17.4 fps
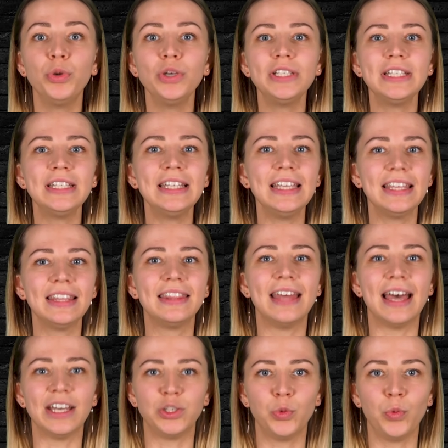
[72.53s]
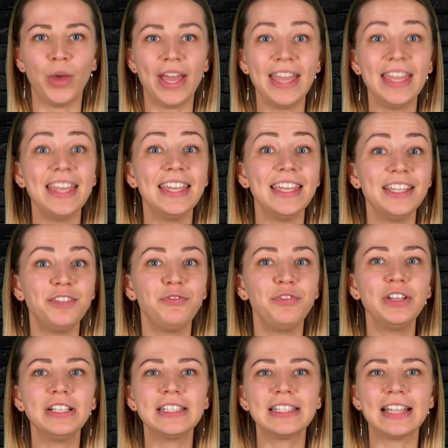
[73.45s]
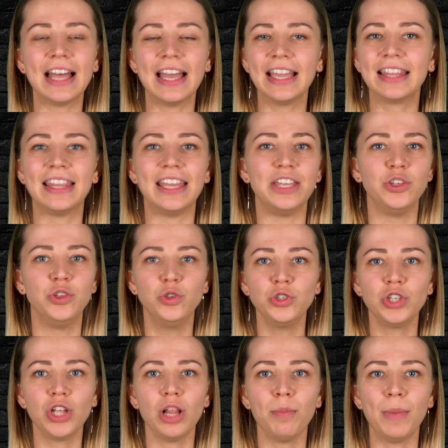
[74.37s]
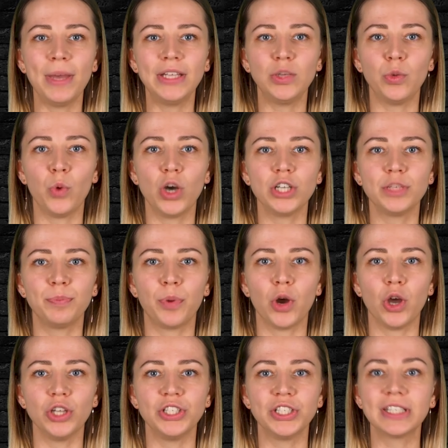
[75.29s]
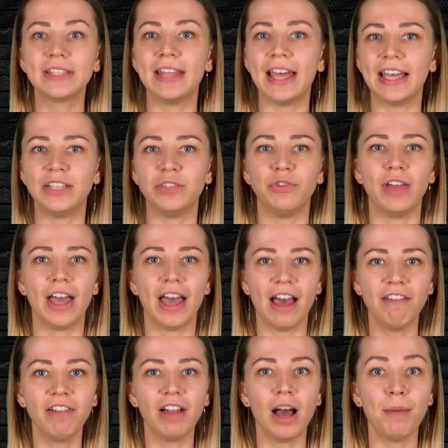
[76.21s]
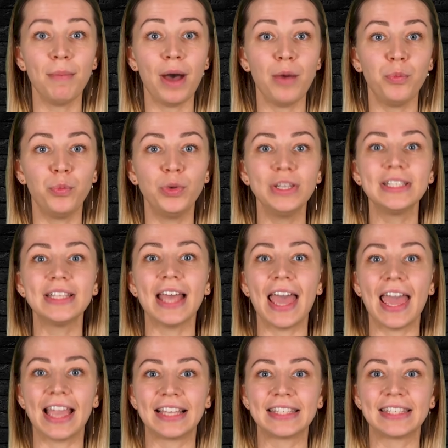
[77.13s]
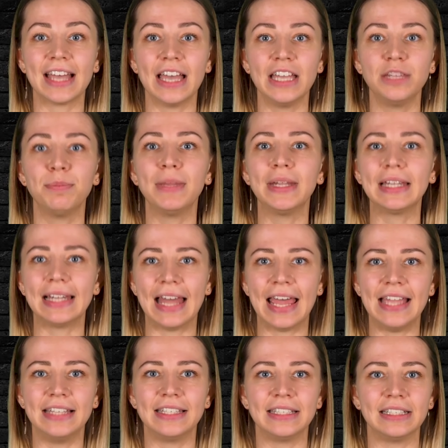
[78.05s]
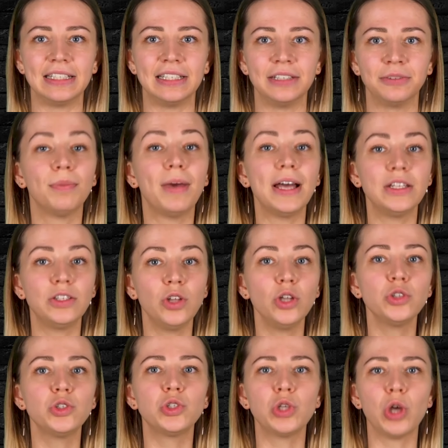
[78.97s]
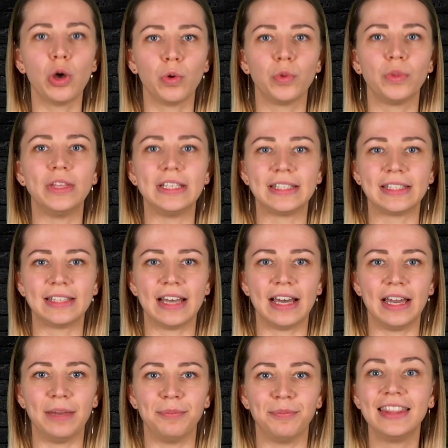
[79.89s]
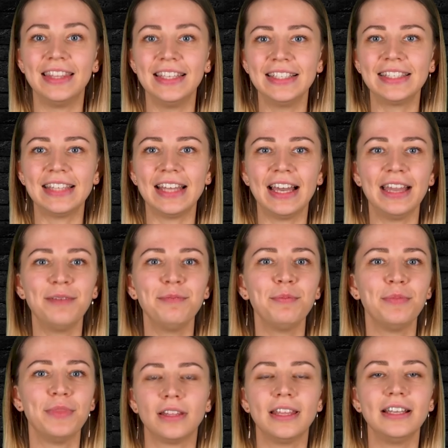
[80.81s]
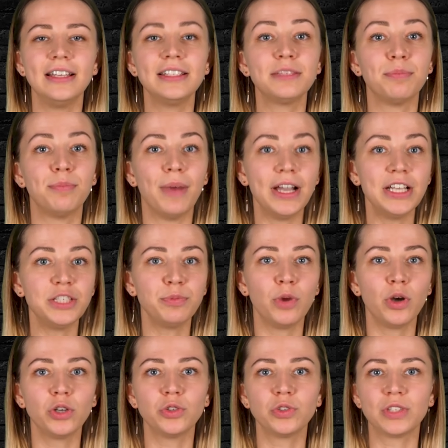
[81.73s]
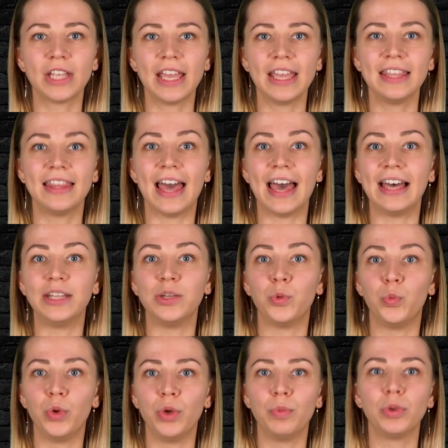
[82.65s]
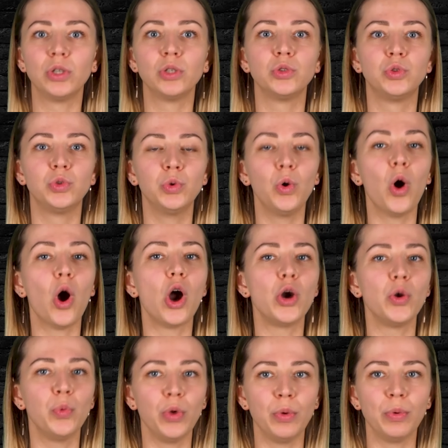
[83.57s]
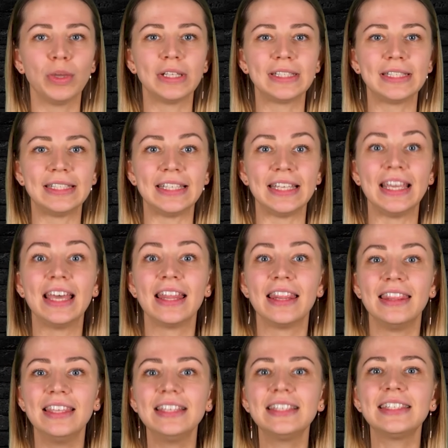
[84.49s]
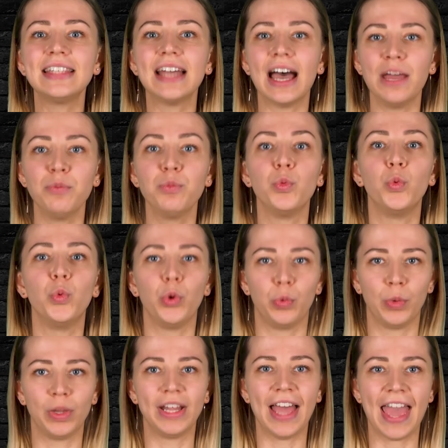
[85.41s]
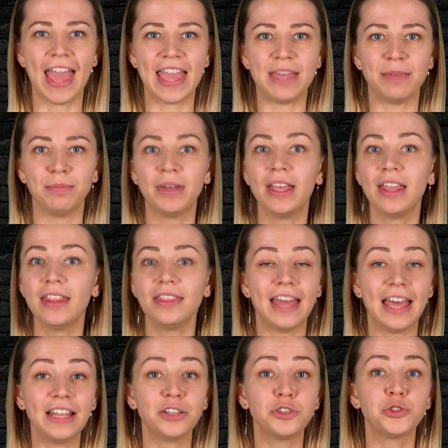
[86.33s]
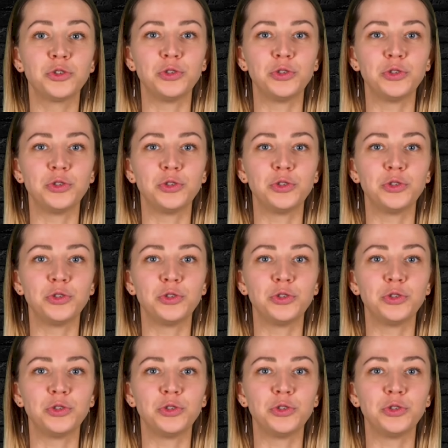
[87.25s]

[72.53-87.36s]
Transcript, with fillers: Putting it that way, it feels like the usual metaverse project that we have come up with excitement lately. But not so this time. This time, there is much more to say than we will do or we will see. This time, we will aim. Thanks